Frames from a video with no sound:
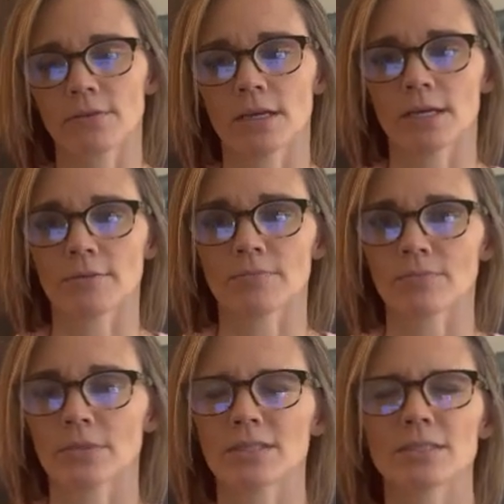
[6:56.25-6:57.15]
Um,
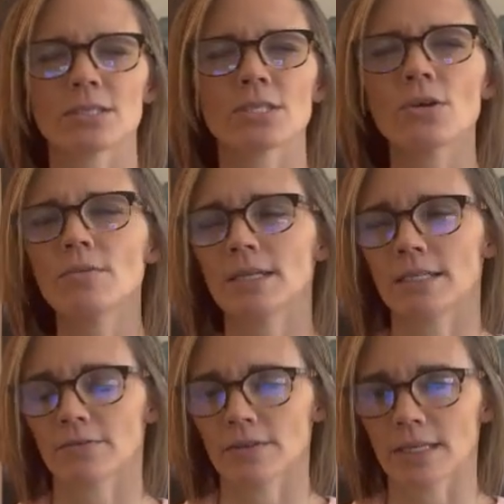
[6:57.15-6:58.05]
so many
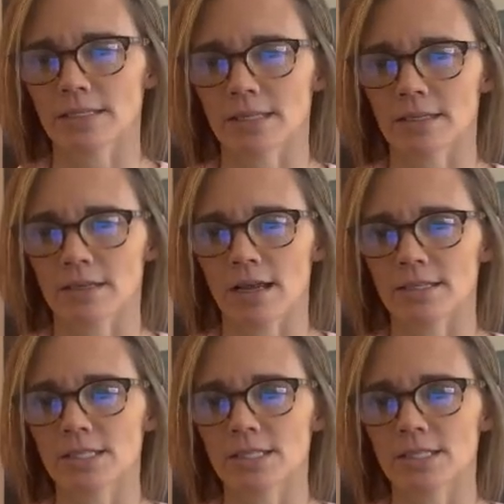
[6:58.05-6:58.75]
different things that can cause.